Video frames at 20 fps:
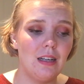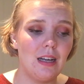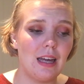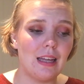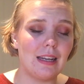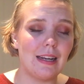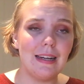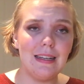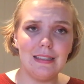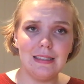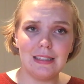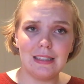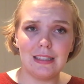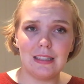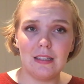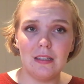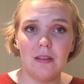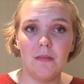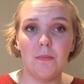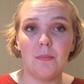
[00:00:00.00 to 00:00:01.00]
at
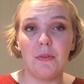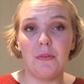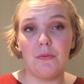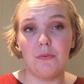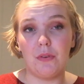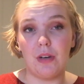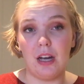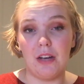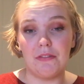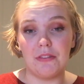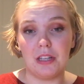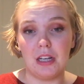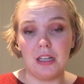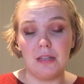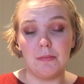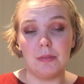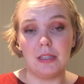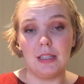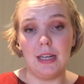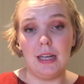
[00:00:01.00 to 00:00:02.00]
least 5
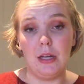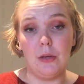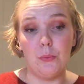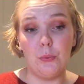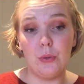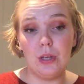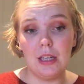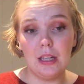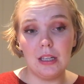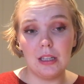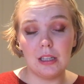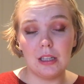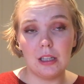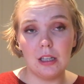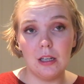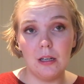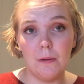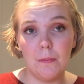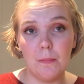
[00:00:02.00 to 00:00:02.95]
times a week.